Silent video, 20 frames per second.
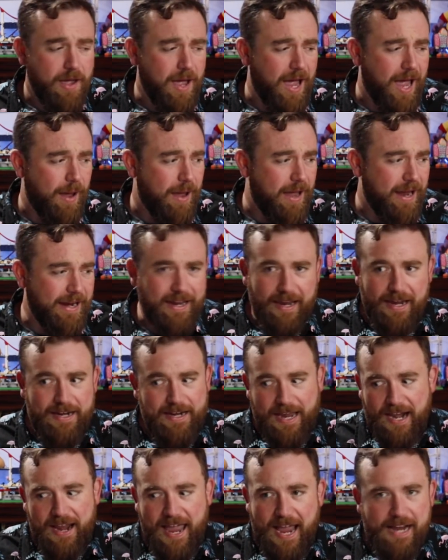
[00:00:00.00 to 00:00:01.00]
It
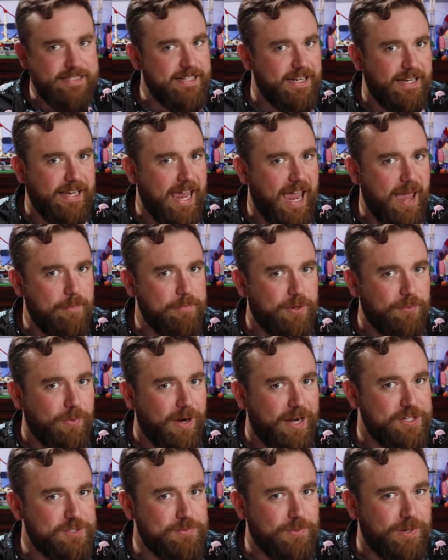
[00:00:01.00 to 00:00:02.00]
kind of accidentally happened
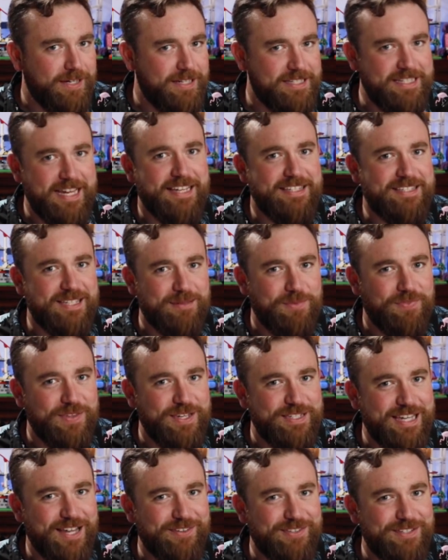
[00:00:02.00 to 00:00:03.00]
when I just wanted to test some of
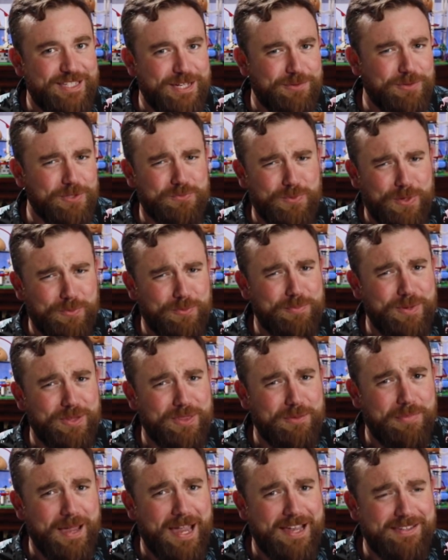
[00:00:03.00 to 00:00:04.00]
these out to see which one would be
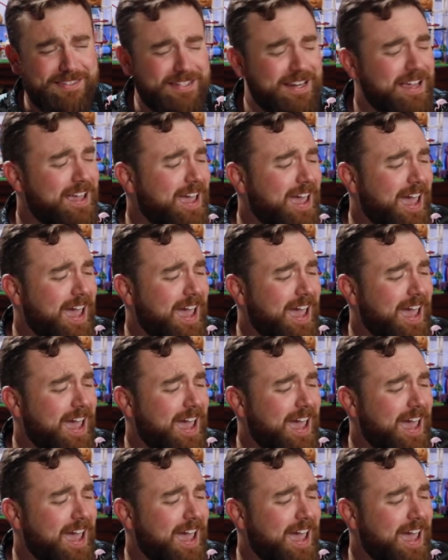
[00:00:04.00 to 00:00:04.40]
the best.